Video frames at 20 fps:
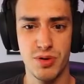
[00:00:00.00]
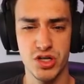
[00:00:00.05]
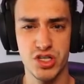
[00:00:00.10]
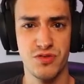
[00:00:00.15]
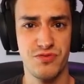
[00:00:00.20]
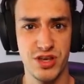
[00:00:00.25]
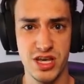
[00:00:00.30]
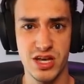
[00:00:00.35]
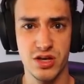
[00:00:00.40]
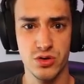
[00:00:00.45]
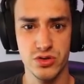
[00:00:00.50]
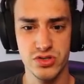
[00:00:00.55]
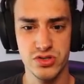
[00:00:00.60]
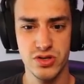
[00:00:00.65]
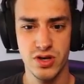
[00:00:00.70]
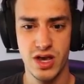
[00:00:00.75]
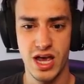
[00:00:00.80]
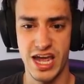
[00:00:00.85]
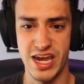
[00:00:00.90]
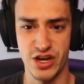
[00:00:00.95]
in a bunch of vehicles,
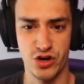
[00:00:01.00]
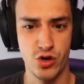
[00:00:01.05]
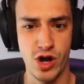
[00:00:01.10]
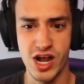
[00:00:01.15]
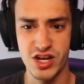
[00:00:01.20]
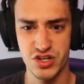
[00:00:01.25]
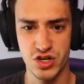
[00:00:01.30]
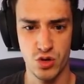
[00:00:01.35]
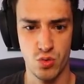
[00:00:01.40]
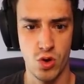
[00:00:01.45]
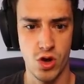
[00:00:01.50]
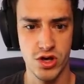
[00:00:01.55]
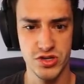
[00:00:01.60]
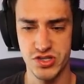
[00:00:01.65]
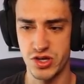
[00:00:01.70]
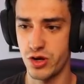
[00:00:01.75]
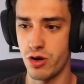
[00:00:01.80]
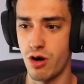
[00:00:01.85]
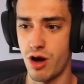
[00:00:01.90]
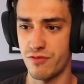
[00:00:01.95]
and you crash into
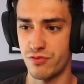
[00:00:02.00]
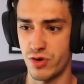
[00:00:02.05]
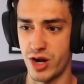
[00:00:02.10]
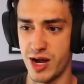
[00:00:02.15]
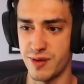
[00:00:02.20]
walls, you go off